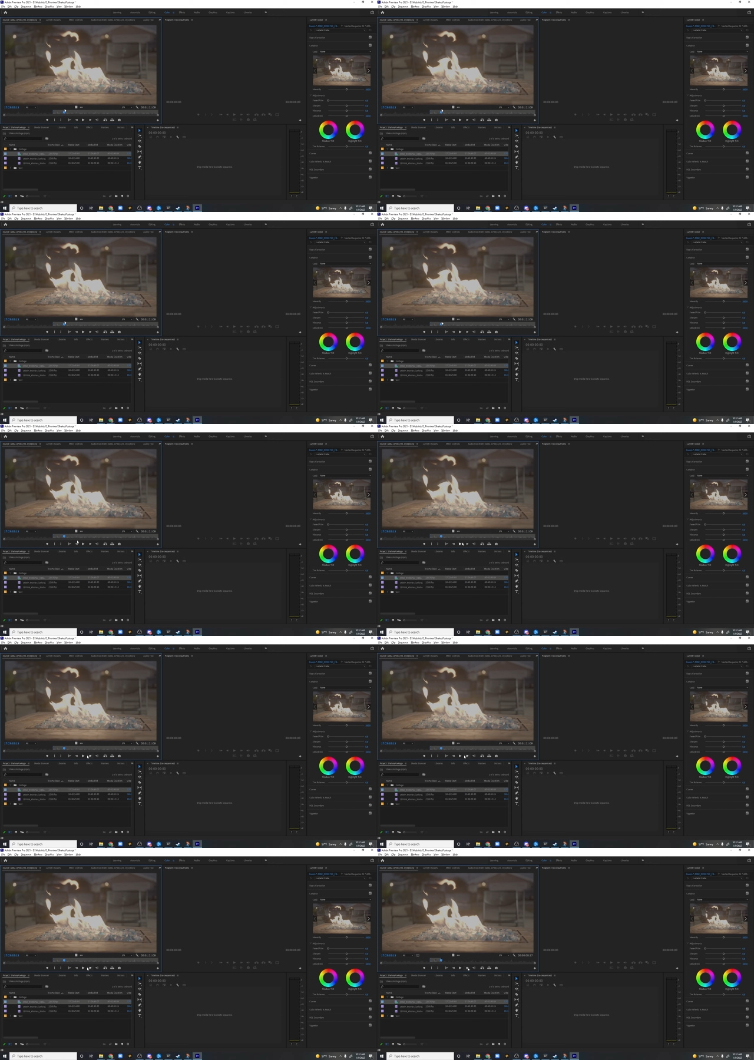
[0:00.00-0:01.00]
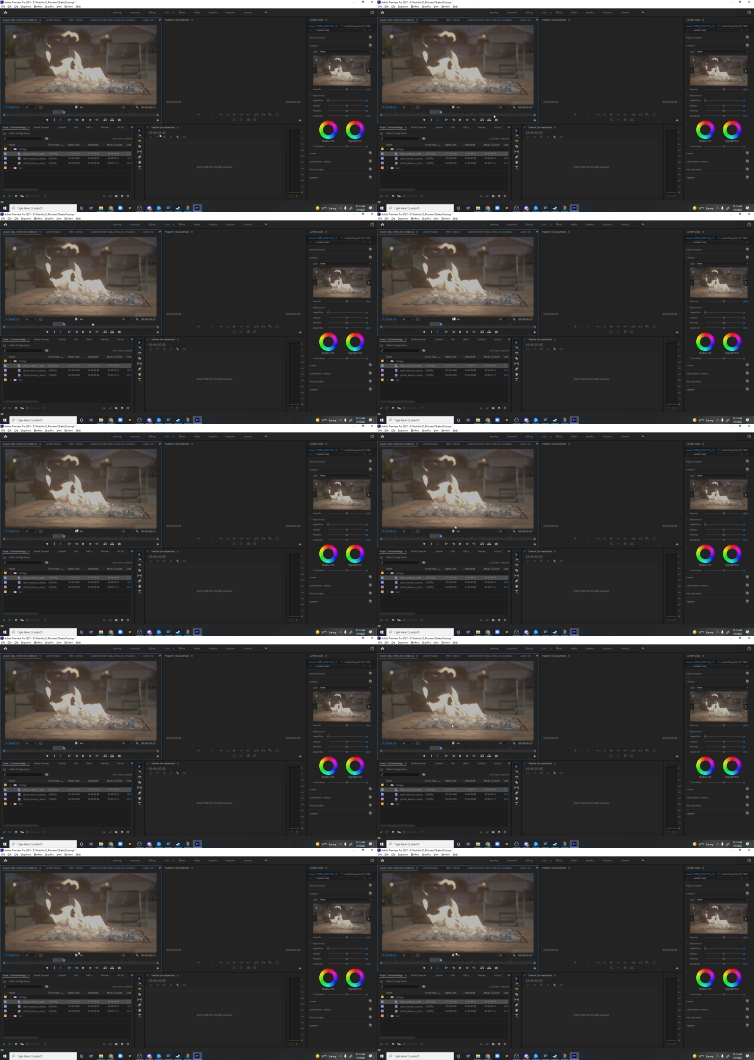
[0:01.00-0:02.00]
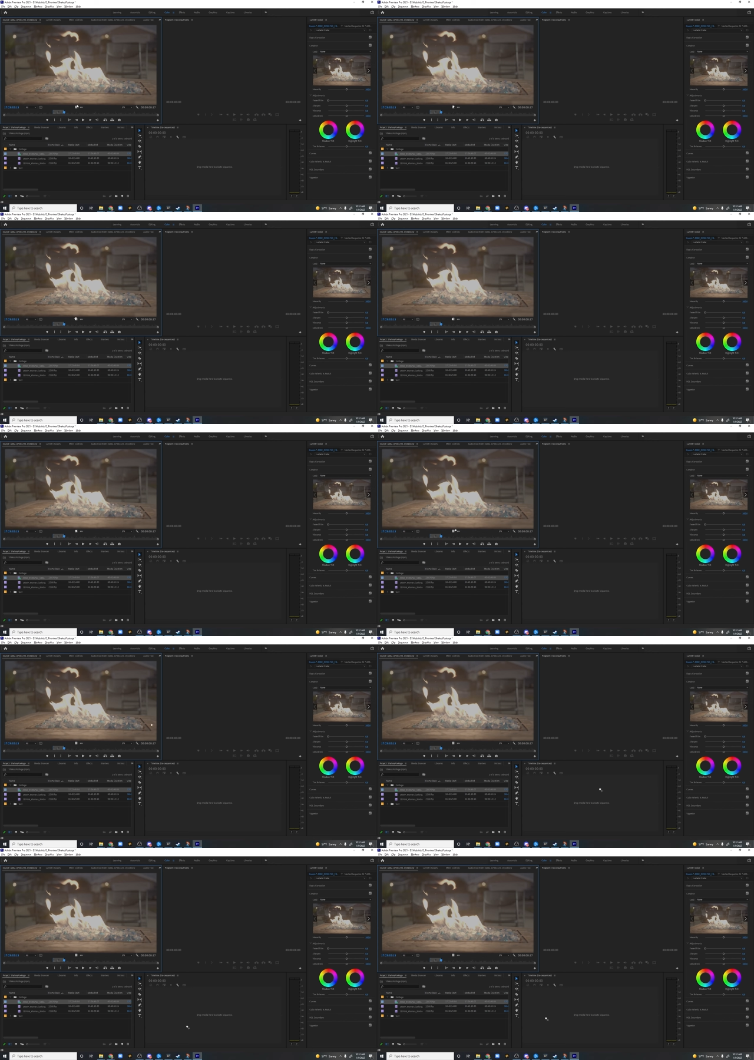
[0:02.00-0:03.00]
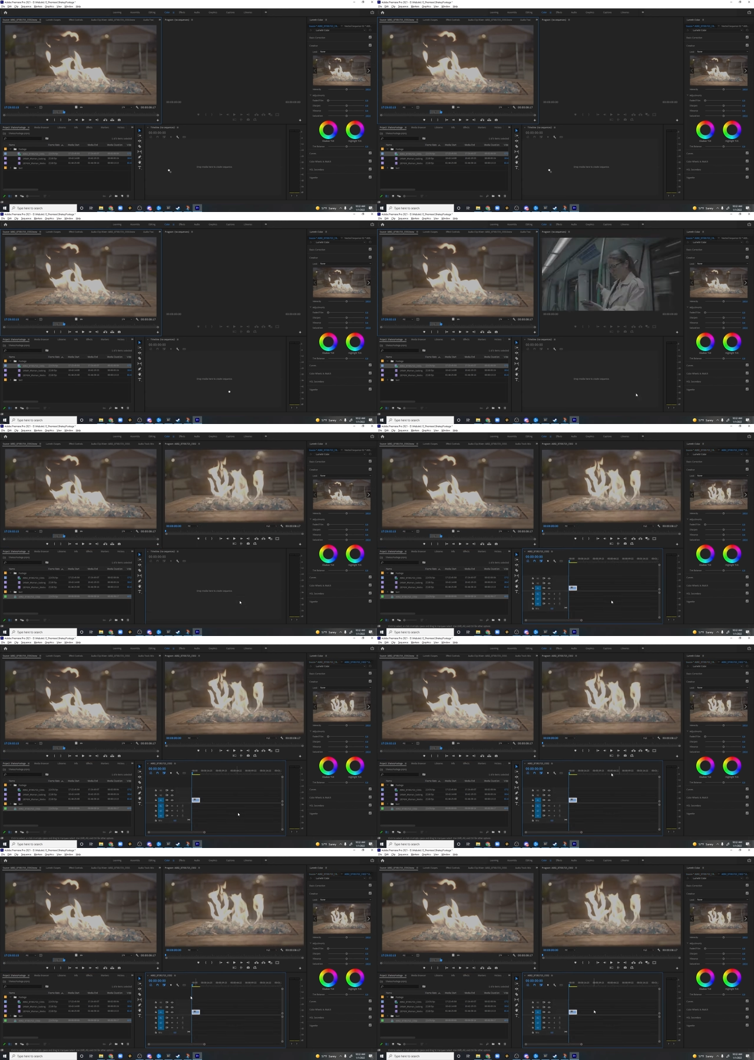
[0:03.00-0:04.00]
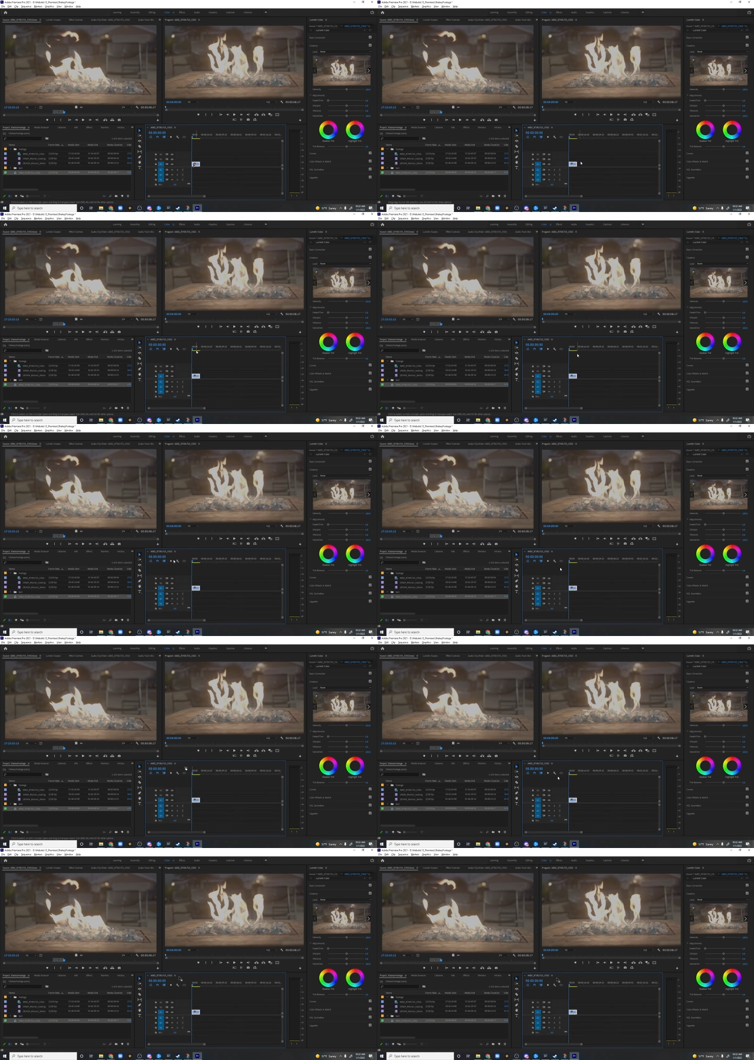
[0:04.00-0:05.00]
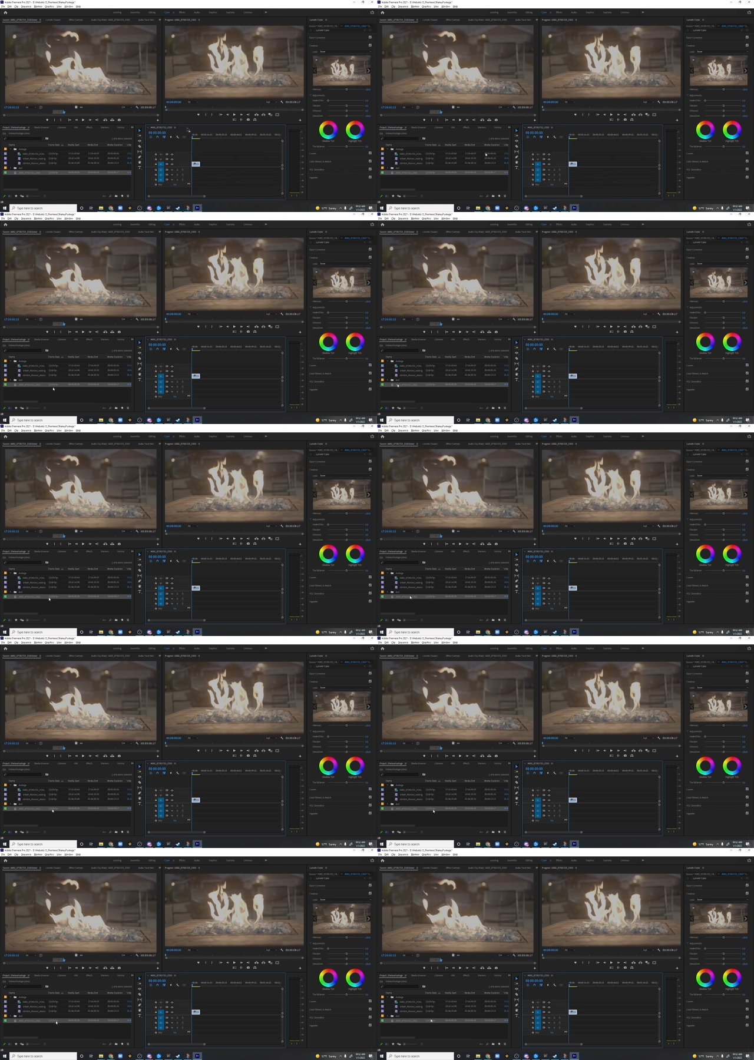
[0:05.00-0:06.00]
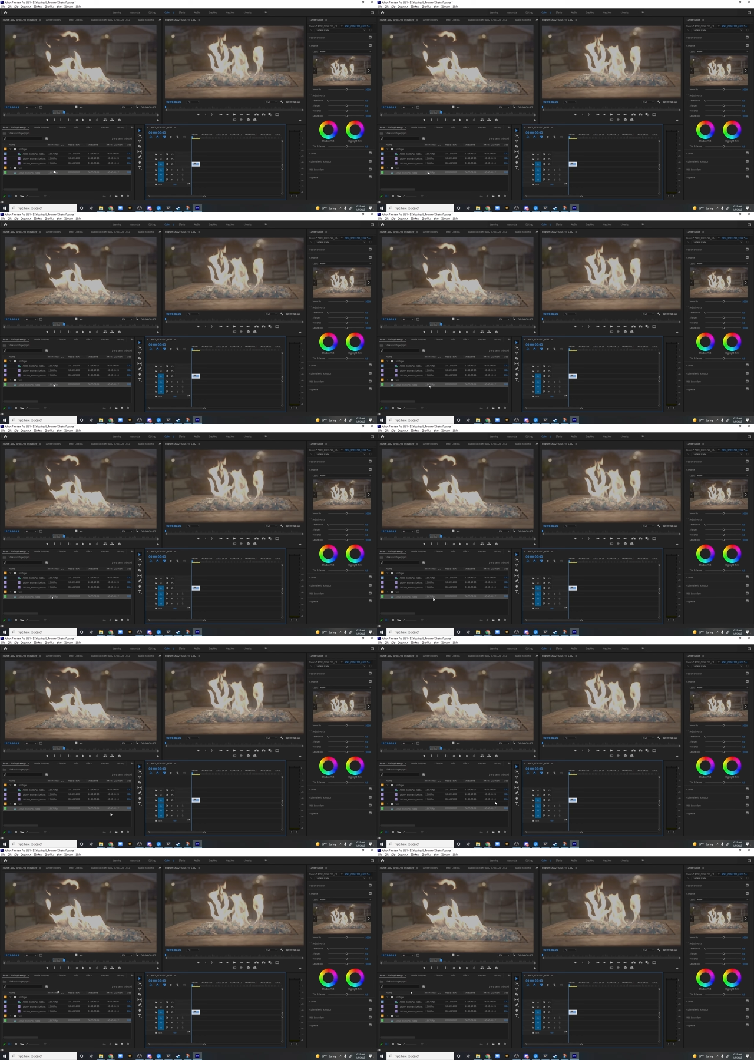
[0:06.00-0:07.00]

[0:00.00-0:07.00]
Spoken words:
[unreadable: no face in view]